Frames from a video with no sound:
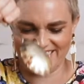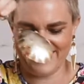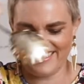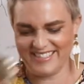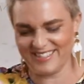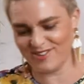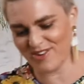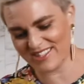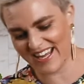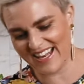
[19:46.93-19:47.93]
This is
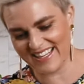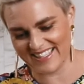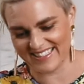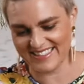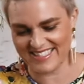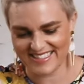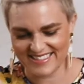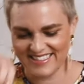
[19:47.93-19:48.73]
not elegant.